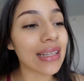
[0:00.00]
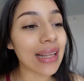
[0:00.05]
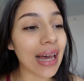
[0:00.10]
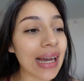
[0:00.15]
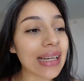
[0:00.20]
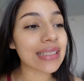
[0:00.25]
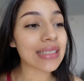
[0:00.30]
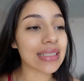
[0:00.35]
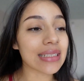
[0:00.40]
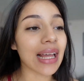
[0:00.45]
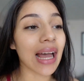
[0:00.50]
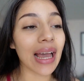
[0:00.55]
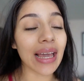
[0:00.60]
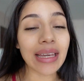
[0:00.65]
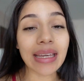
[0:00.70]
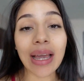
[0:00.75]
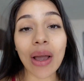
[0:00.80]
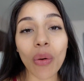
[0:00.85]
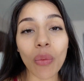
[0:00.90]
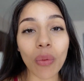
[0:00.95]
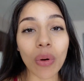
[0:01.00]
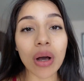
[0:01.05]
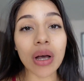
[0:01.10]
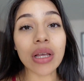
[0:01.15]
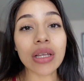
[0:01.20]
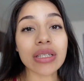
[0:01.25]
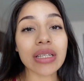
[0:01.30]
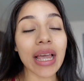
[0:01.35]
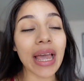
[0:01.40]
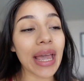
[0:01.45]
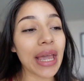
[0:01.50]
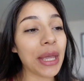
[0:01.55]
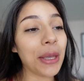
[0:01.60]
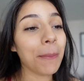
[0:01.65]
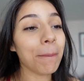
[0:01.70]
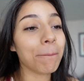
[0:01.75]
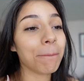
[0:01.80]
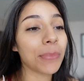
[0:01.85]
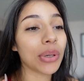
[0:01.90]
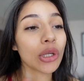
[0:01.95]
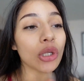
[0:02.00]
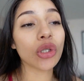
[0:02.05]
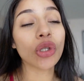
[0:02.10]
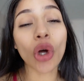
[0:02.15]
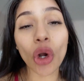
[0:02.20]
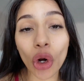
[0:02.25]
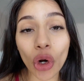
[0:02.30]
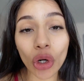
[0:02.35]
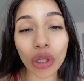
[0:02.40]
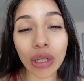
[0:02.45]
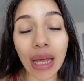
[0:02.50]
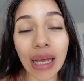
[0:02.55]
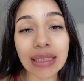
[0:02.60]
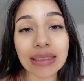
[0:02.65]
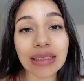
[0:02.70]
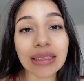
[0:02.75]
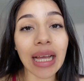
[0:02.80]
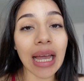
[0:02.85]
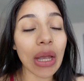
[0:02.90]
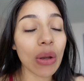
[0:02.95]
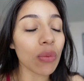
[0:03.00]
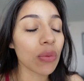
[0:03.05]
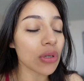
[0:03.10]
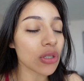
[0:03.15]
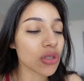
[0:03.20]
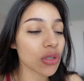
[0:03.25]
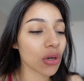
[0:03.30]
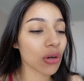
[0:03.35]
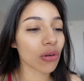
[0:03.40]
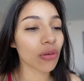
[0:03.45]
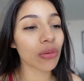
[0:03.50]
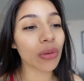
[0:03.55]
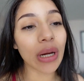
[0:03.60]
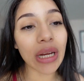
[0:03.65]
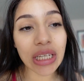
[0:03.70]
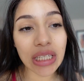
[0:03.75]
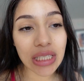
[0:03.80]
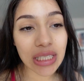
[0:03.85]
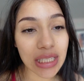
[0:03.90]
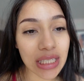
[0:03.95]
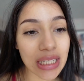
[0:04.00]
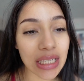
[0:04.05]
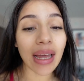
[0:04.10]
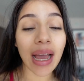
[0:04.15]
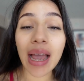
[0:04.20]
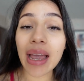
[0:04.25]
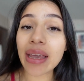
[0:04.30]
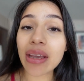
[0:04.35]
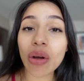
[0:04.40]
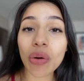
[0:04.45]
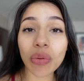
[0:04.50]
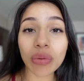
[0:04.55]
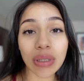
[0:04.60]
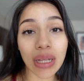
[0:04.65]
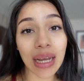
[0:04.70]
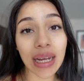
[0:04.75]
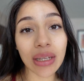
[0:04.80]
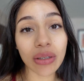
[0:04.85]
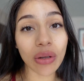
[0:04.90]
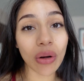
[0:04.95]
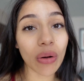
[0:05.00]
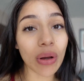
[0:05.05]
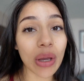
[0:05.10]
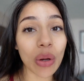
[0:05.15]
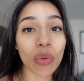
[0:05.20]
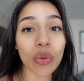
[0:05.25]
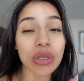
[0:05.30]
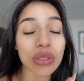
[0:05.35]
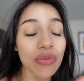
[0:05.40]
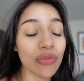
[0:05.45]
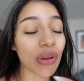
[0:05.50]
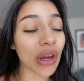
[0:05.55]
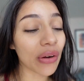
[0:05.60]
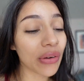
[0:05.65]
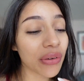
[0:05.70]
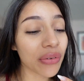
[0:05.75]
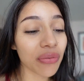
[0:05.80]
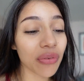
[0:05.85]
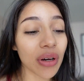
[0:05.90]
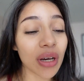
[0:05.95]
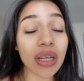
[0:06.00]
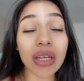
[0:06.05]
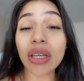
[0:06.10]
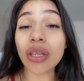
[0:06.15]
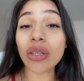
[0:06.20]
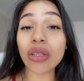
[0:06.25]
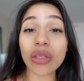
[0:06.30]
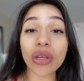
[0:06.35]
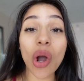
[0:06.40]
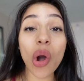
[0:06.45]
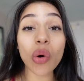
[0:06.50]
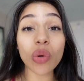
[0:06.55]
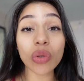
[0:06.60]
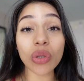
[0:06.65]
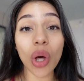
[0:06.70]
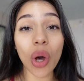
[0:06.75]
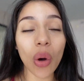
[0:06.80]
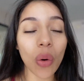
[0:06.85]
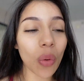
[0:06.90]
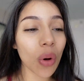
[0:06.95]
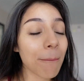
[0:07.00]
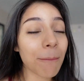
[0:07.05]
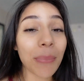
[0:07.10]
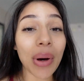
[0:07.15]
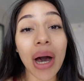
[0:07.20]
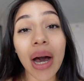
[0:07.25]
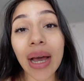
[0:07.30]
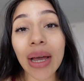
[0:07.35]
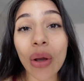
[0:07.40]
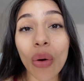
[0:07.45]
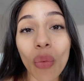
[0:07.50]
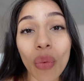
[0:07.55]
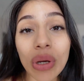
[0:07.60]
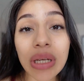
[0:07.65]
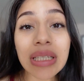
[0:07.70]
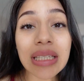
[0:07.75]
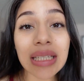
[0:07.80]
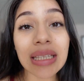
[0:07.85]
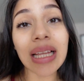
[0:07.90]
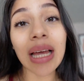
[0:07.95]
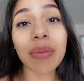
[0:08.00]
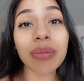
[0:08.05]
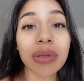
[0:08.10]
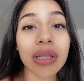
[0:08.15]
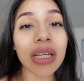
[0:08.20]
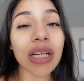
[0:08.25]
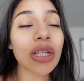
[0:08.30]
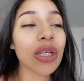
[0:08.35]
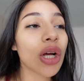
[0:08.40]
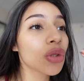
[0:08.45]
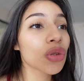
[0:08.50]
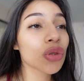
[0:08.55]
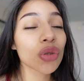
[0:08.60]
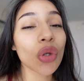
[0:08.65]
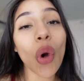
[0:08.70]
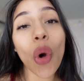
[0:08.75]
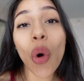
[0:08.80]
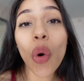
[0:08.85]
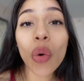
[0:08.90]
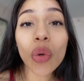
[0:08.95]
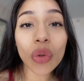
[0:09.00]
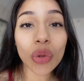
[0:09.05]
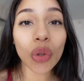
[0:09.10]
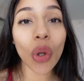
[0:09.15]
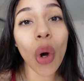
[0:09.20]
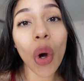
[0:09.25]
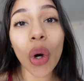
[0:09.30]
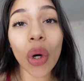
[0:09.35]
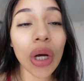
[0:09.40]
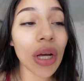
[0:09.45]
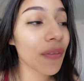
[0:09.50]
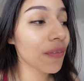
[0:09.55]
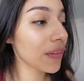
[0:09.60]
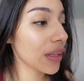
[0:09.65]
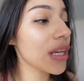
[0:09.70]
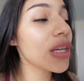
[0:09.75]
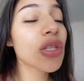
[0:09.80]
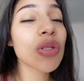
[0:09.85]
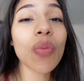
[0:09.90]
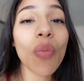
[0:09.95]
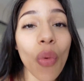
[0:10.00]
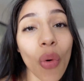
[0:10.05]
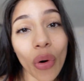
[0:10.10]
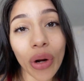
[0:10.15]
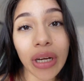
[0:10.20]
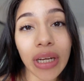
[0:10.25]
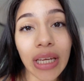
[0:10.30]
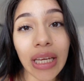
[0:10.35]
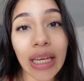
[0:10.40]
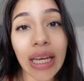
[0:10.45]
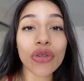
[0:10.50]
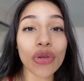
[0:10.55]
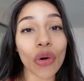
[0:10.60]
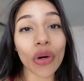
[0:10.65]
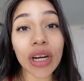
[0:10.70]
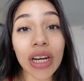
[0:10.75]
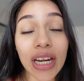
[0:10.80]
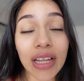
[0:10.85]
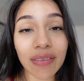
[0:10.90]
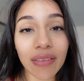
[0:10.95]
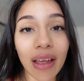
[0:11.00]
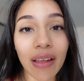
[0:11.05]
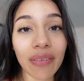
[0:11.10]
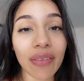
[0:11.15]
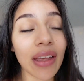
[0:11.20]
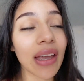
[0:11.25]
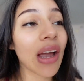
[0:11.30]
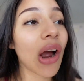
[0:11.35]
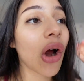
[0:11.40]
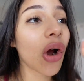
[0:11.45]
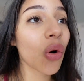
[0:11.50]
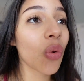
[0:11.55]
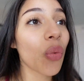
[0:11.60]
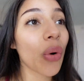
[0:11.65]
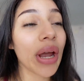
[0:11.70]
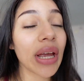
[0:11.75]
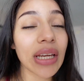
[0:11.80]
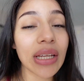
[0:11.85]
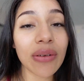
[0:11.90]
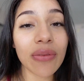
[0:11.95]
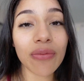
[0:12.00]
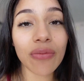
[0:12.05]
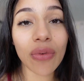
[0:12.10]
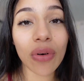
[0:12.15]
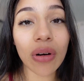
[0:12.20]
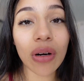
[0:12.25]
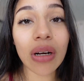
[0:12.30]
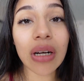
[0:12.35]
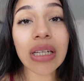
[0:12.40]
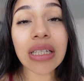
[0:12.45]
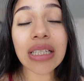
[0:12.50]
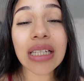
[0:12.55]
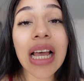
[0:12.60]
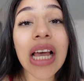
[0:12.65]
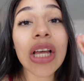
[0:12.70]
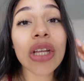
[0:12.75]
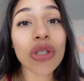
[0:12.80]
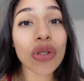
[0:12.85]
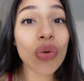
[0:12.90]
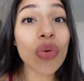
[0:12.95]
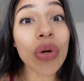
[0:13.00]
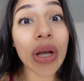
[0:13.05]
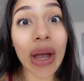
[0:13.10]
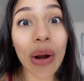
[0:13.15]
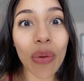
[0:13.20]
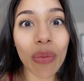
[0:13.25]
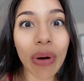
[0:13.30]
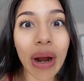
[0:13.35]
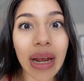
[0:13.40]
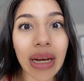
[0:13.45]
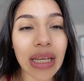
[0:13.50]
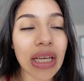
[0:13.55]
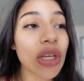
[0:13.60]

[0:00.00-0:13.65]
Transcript: Last night was a blur. Last night was crazy. I ain't gonna lie though. It was very funny. YOLO. But we slept in so long this morning. Jordan and Tete are waiting for us to get ready.